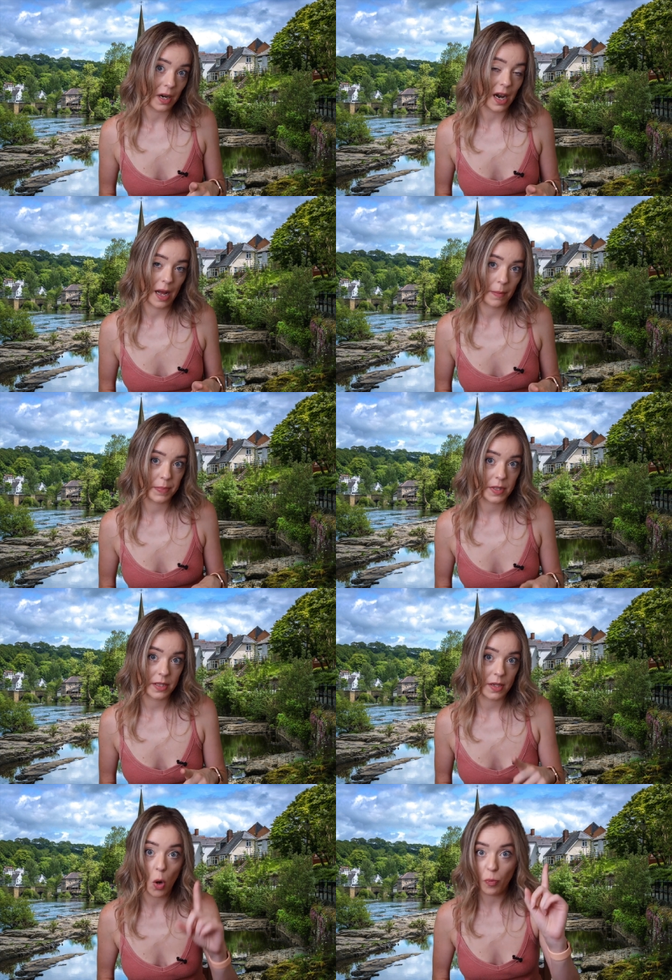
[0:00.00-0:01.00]

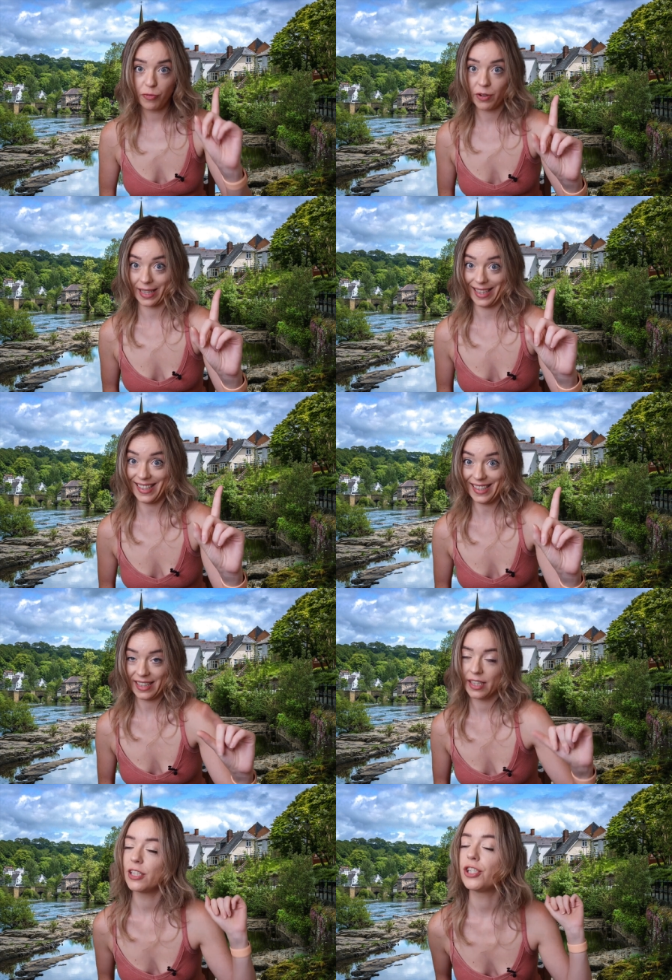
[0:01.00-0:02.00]
perhaps, hopefully,
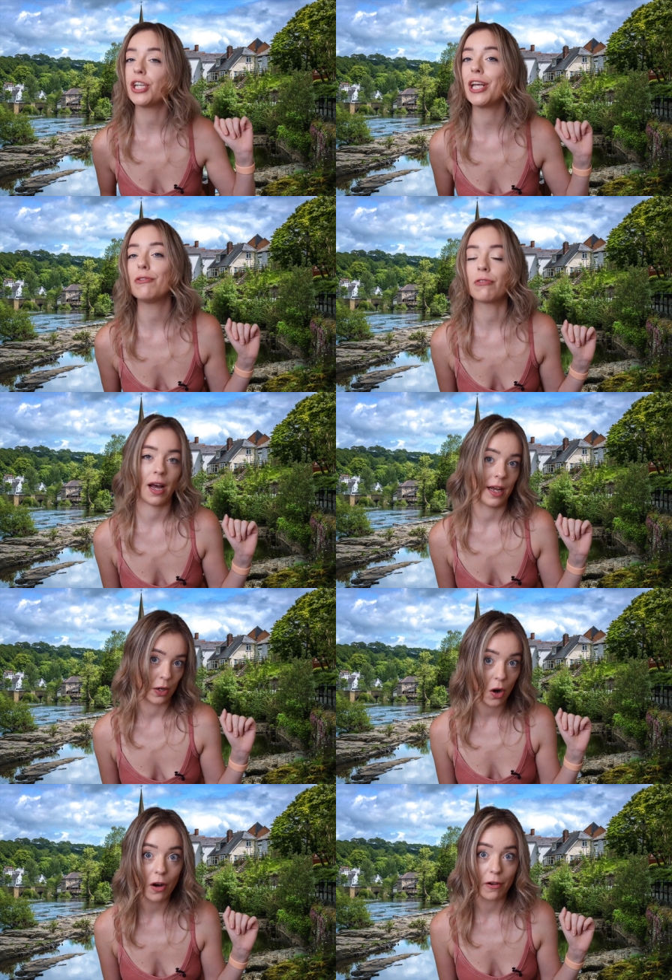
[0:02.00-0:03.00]
she ran
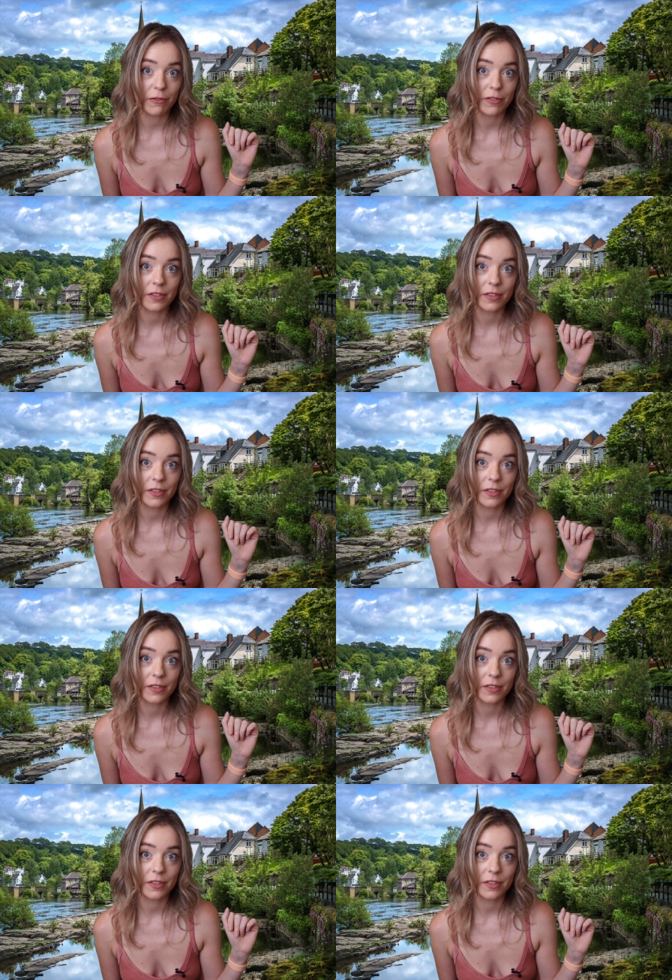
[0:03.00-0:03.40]
off.